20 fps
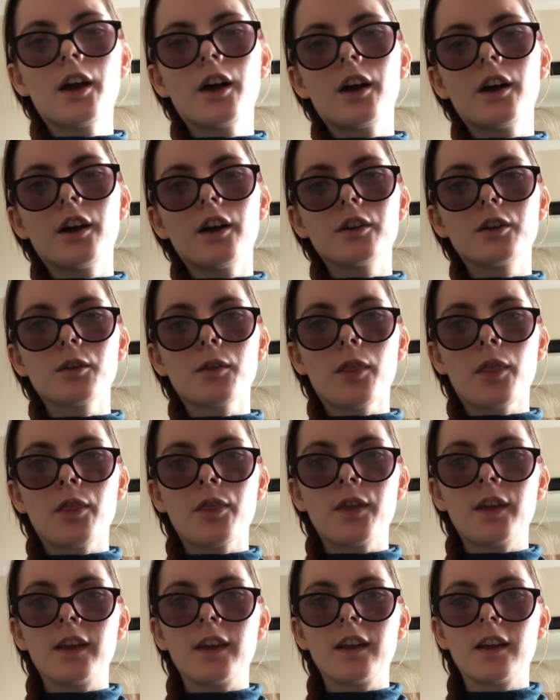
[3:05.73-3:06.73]
Another
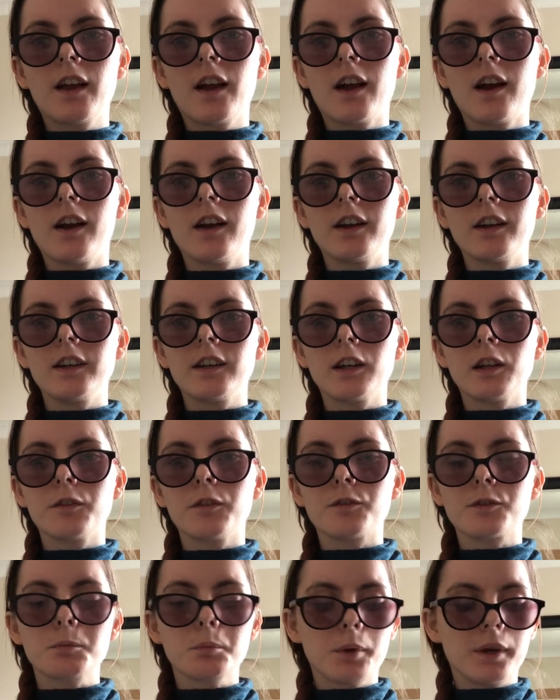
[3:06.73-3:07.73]
thing I love
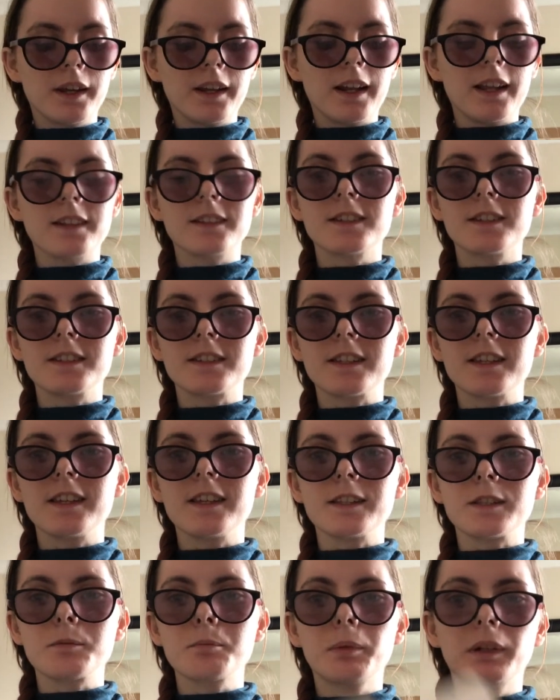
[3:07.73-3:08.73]
to put in letters
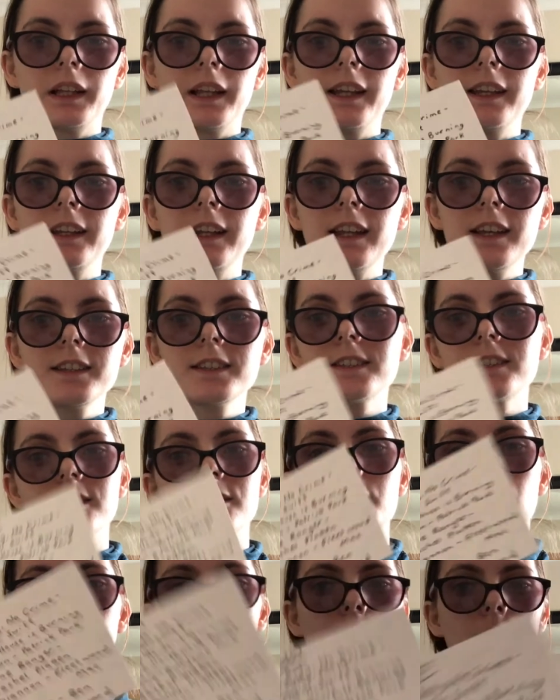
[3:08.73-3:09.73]
is playlists
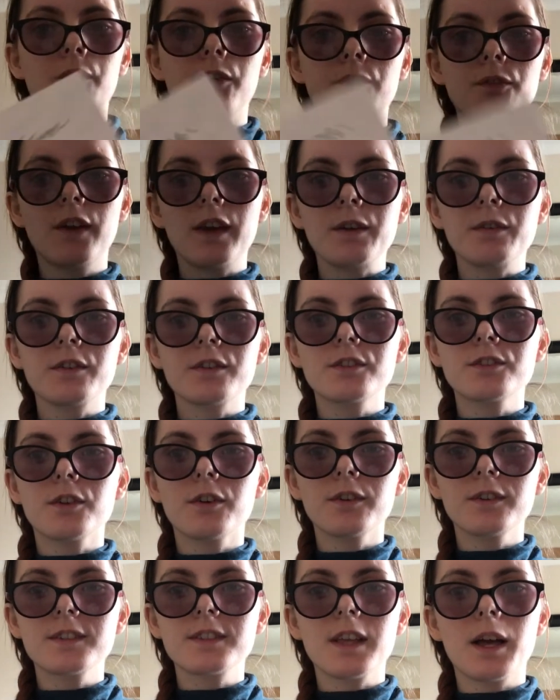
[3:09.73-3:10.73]
of favourite
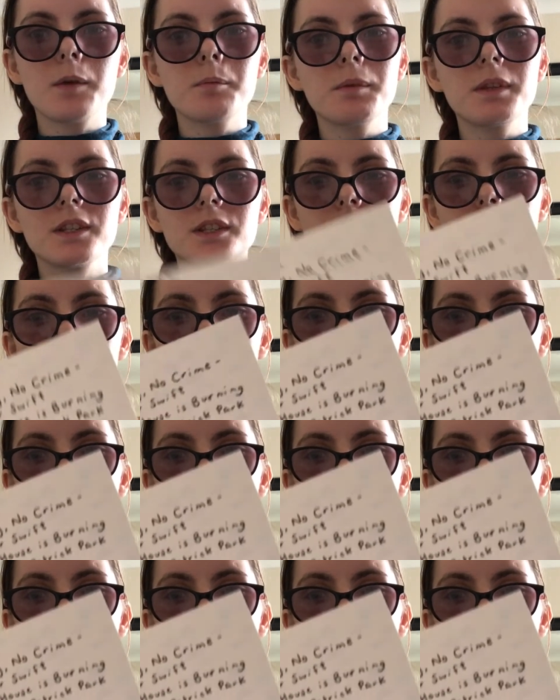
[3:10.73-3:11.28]
songs that I'm into at the